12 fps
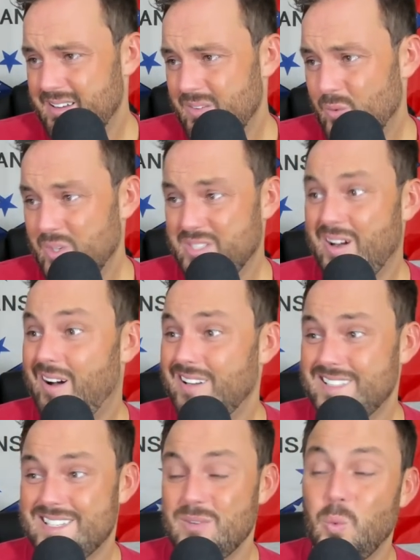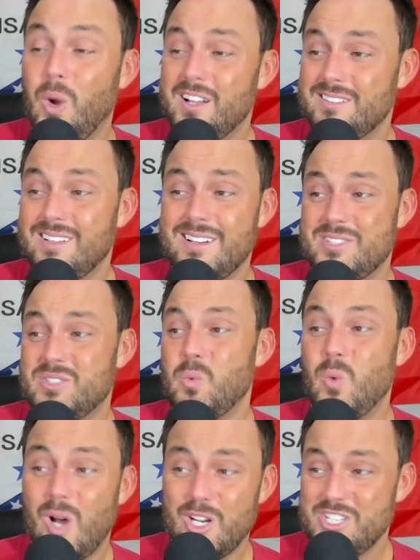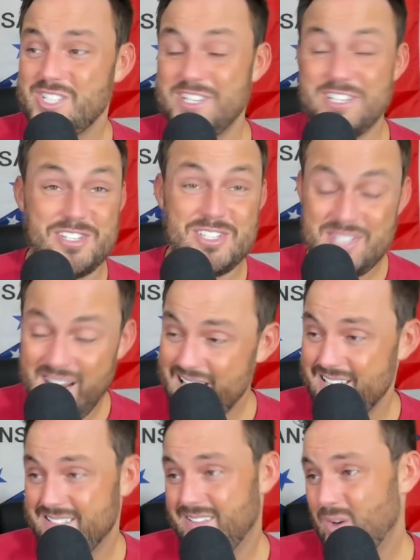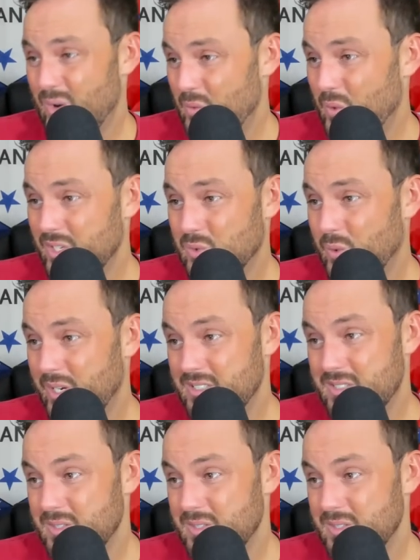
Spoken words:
Wisconsin lost to Washington State 31-22.